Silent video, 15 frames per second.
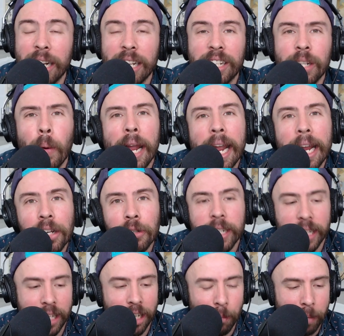and it's so
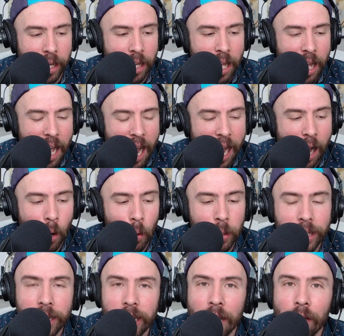interesting to me how
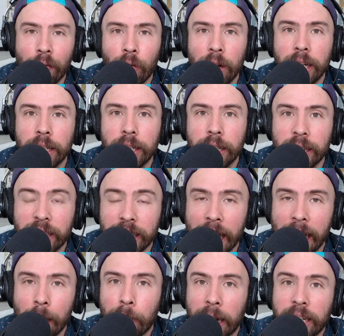different
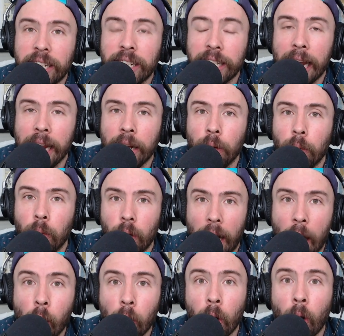state by state
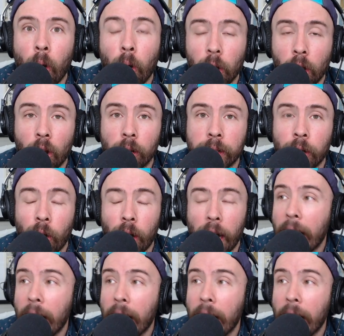alcohol laws are.